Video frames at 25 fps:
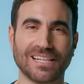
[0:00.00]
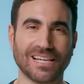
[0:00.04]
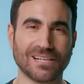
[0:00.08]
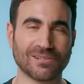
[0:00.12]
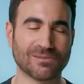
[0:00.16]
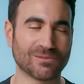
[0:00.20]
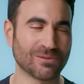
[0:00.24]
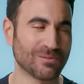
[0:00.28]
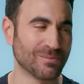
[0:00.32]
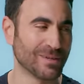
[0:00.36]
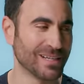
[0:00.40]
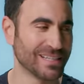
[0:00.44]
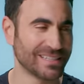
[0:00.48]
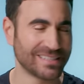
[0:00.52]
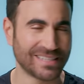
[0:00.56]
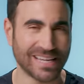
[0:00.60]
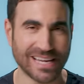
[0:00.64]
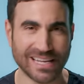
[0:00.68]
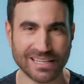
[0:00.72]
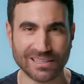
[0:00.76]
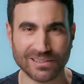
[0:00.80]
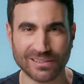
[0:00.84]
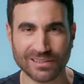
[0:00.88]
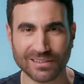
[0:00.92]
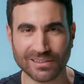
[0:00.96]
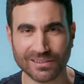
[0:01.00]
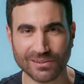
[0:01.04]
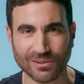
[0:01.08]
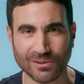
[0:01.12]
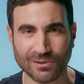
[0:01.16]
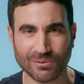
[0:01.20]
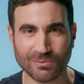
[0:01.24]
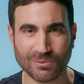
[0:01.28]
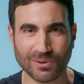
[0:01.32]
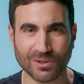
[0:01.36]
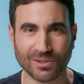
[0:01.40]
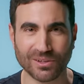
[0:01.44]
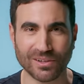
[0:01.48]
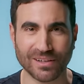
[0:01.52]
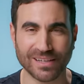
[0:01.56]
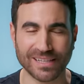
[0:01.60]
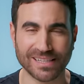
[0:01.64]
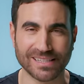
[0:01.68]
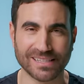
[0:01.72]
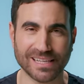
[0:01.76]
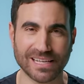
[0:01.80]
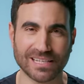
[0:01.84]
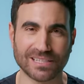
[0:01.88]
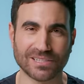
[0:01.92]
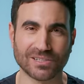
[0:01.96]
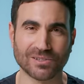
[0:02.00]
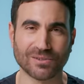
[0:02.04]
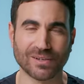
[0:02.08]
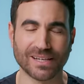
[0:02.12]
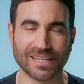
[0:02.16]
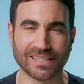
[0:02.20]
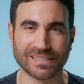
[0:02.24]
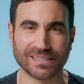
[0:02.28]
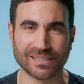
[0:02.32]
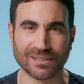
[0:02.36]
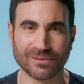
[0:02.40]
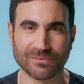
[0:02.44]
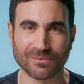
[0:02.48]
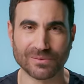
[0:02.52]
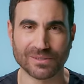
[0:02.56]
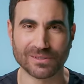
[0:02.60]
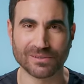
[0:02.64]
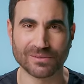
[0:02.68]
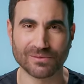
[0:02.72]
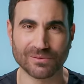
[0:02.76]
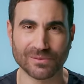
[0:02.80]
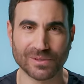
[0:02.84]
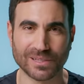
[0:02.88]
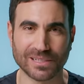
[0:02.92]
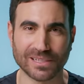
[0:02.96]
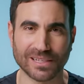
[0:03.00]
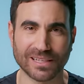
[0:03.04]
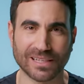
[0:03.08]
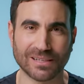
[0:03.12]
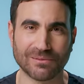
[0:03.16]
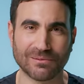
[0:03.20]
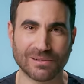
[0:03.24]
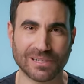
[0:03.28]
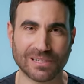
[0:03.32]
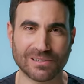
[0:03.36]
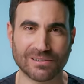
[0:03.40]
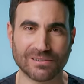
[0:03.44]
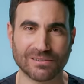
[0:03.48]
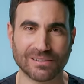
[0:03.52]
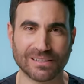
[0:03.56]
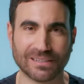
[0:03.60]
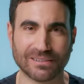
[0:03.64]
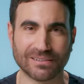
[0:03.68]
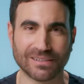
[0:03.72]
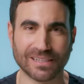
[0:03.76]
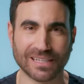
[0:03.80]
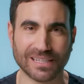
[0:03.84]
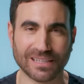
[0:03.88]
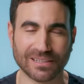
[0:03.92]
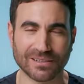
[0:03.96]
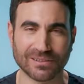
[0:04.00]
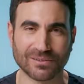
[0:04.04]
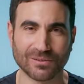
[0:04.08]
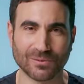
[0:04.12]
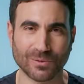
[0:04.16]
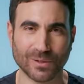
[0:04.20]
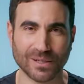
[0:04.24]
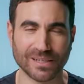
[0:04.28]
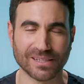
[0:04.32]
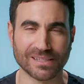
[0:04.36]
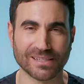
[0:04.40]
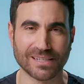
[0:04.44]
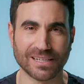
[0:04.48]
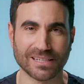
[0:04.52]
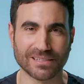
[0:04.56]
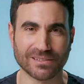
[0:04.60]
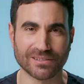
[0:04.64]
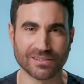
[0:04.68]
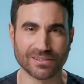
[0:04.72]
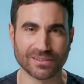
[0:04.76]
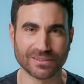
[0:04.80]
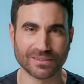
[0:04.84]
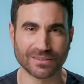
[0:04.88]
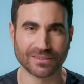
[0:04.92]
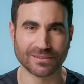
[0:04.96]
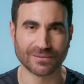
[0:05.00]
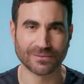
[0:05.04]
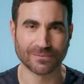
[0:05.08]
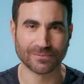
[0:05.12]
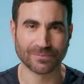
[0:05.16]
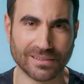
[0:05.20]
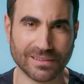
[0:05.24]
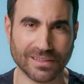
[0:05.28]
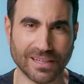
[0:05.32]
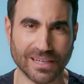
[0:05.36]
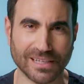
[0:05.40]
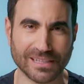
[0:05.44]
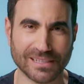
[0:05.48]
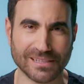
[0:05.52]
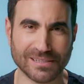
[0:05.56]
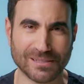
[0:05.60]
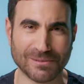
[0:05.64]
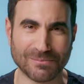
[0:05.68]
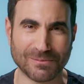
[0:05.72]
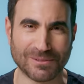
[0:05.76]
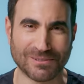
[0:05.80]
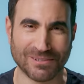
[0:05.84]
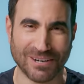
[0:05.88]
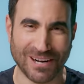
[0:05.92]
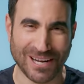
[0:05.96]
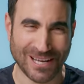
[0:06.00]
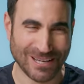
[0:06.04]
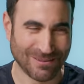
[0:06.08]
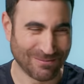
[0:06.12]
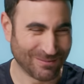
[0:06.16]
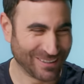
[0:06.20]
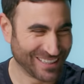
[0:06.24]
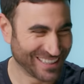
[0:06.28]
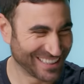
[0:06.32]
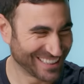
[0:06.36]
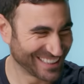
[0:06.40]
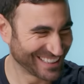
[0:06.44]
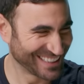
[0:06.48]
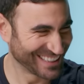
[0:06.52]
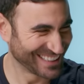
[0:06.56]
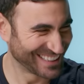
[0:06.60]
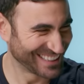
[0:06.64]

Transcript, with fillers: Those were my 10 or more essential items, which I think we can all agree were essential. Like and subscribe.